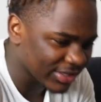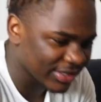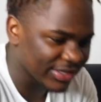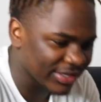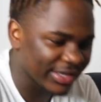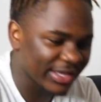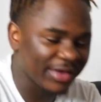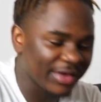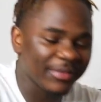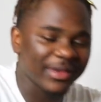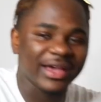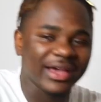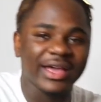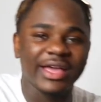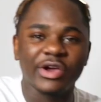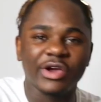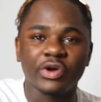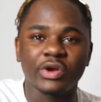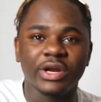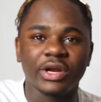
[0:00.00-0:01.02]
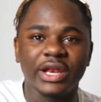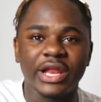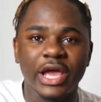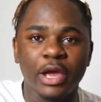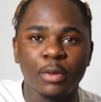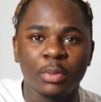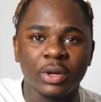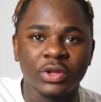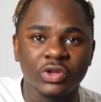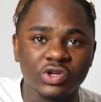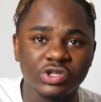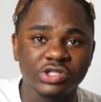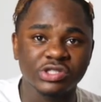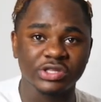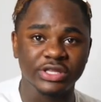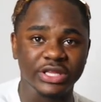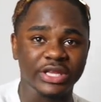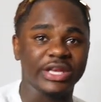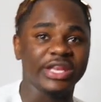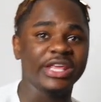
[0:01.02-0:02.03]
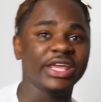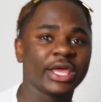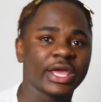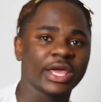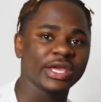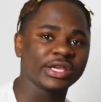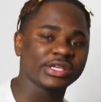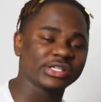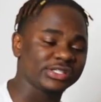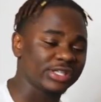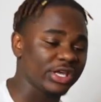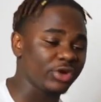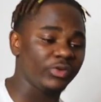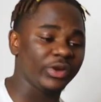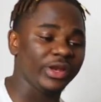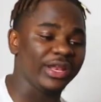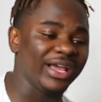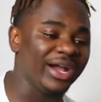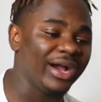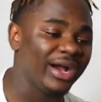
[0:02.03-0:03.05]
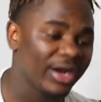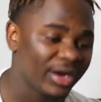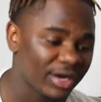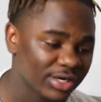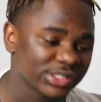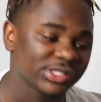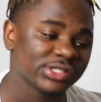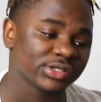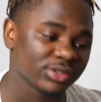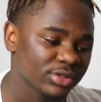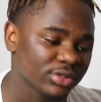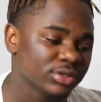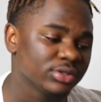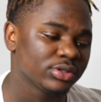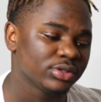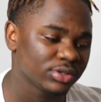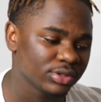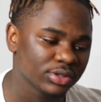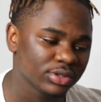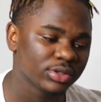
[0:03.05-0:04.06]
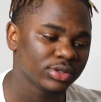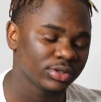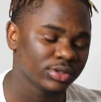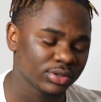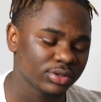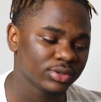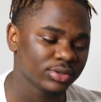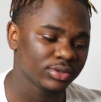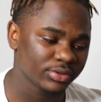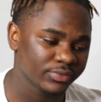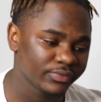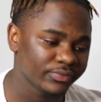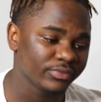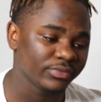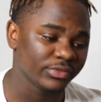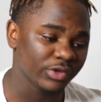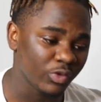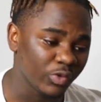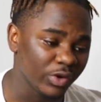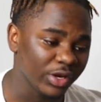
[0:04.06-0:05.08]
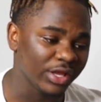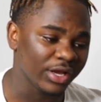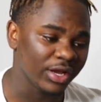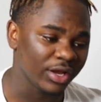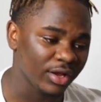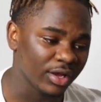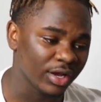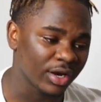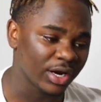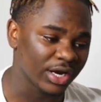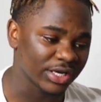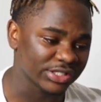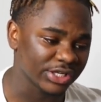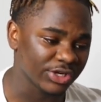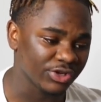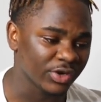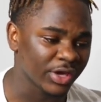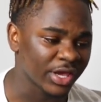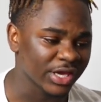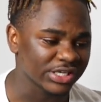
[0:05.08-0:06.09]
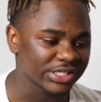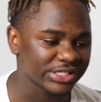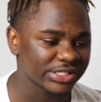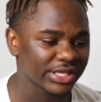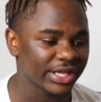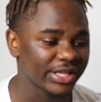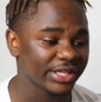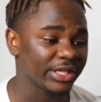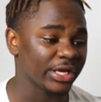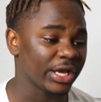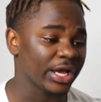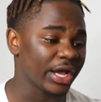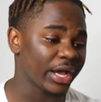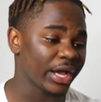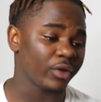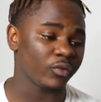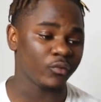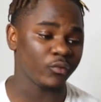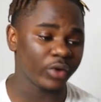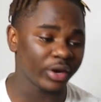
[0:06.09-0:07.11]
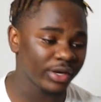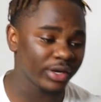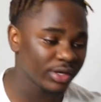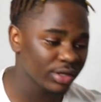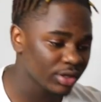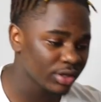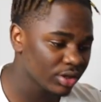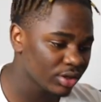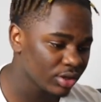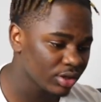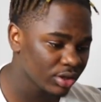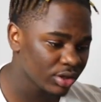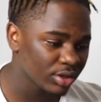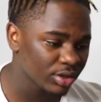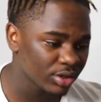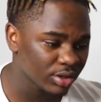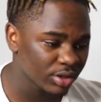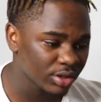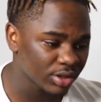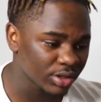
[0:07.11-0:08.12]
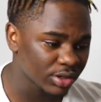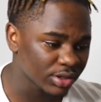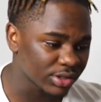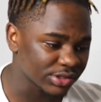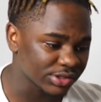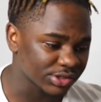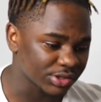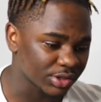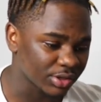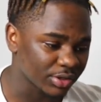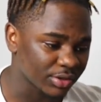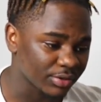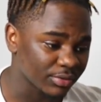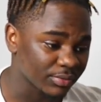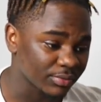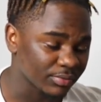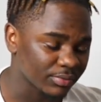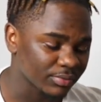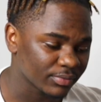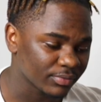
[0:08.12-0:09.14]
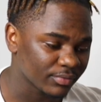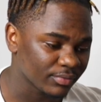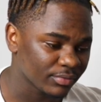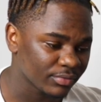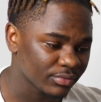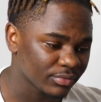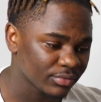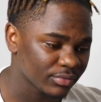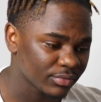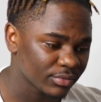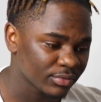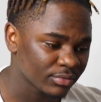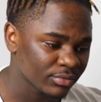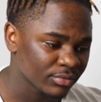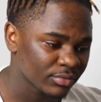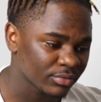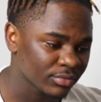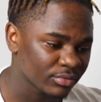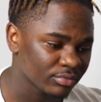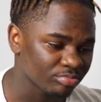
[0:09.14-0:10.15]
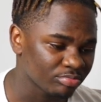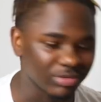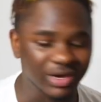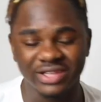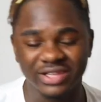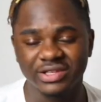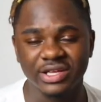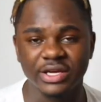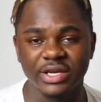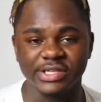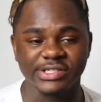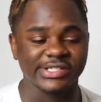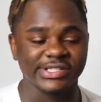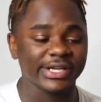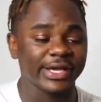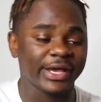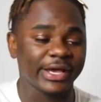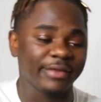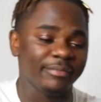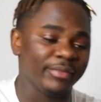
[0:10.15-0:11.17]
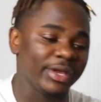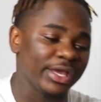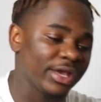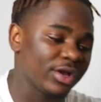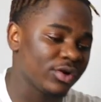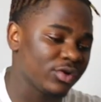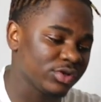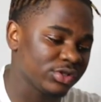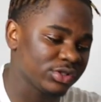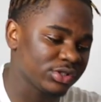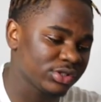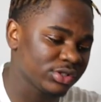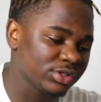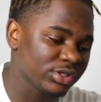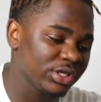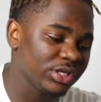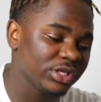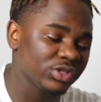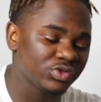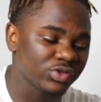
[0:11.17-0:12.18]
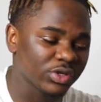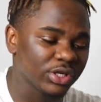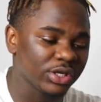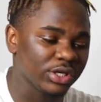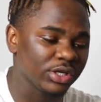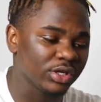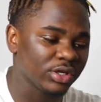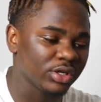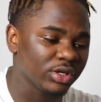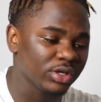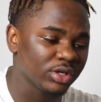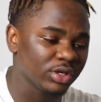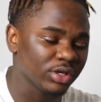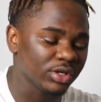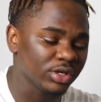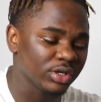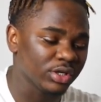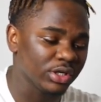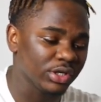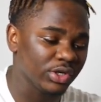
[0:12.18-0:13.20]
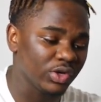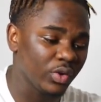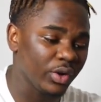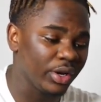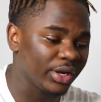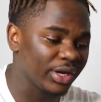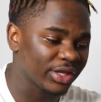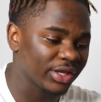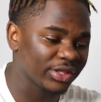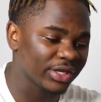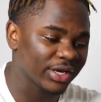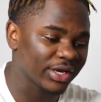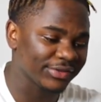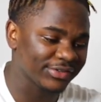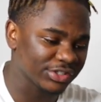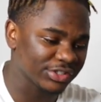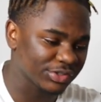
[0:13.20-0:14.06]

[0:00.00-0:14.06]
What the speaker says: Hey man, I ain't gonna lie, but the knee kicks, they really hurt. They really hurt, and you can see that the guy in red is I think he's tired, man, cause he literally doing nothing at this